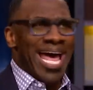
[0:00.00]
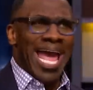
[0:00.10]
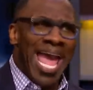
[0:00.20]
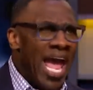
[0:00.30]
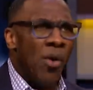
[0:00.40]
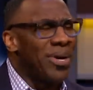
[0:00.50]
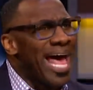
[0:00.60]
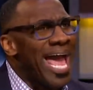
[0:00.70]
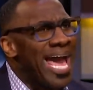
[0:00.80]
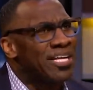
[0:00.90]
the hell would
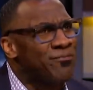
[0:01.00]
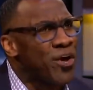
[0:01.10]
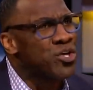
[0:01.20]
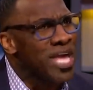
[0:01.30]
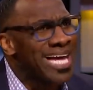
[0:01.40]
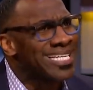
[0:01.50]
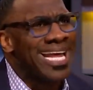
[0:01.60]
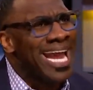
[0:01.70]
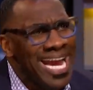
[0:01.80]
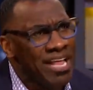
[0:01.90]
I ask Phil Jackson
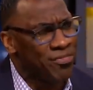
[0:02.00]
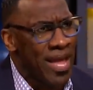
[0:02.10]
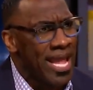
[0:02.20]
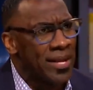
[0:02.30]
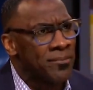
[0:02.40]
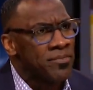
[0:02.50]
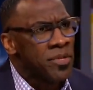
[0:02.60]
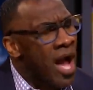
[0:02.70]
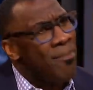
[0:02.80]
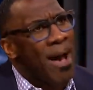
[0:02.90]
anything
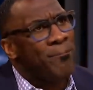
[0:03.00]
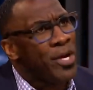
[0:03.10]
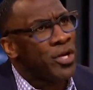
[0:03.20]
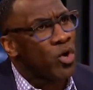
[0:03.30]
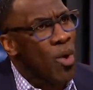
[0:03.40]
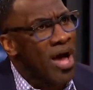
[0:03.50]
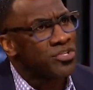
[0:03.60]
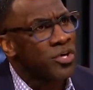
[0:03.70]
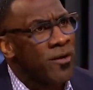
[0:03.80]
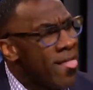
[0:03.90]
about building a
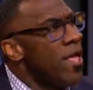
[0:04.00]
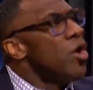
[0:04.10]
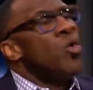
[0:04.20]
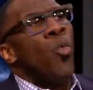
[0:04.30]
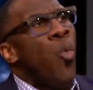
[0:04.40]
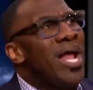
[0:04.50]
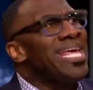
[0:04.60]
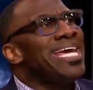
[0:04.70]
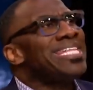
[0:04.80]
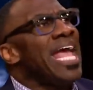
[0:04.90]
roster? What
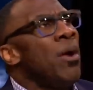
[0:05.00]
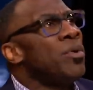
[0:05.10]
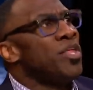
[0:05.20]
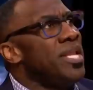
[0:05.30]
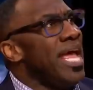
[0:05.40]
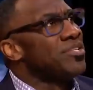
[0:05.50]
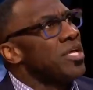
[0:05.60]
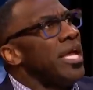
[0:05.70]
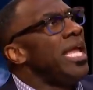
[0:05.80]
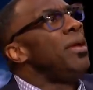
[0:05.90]
he did with the Knicks,
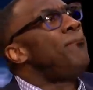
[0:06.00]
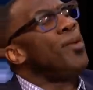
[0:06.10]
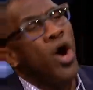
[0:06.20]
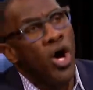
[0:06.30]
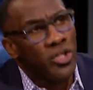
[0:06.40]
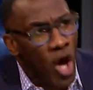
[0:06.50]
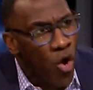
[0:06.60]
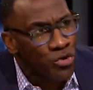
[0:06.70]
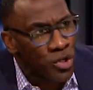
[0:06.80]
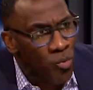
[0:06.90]
he
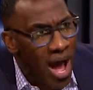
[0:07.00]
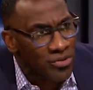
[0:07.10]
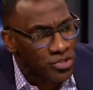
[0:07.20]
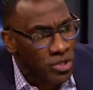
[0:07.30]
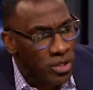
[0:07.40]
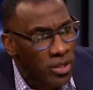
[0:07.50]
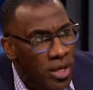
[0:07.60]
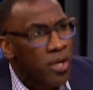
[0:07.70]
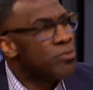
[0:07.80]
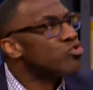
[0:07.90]
bulldozed the roster,
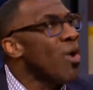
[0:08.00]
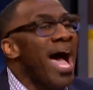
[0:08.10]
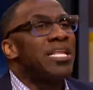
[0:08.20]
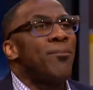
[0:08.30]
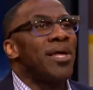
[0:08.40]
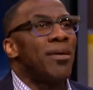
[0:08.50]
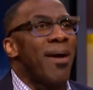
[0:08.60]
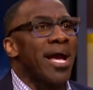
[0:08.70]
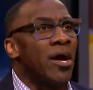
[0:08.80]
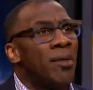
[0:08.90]
tried to build it
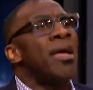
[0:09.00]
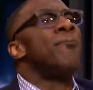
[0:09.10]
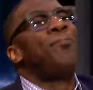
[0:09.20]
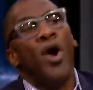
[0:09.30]
back up, and